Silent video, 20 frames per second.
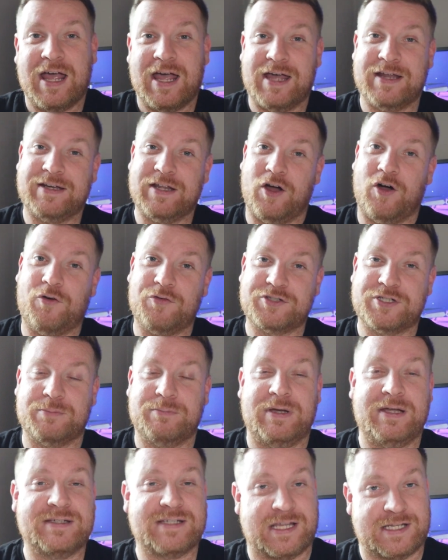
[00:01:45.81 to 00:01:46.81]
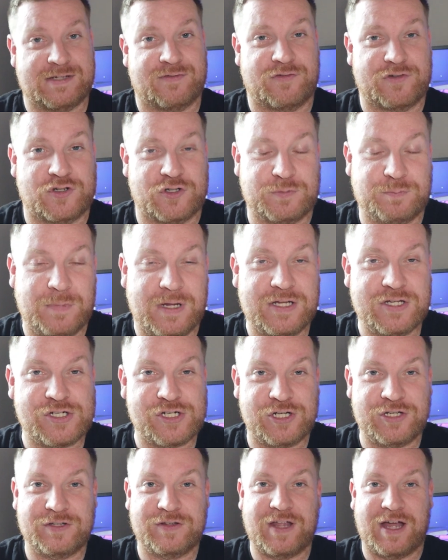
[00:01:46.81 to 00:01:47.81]
And it also means, as I've just
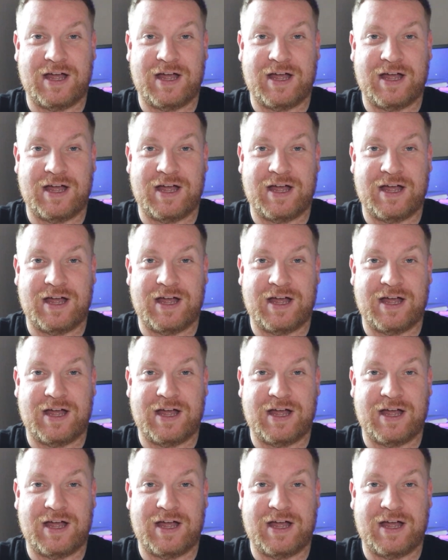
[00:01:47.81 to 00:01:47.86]
mentioned,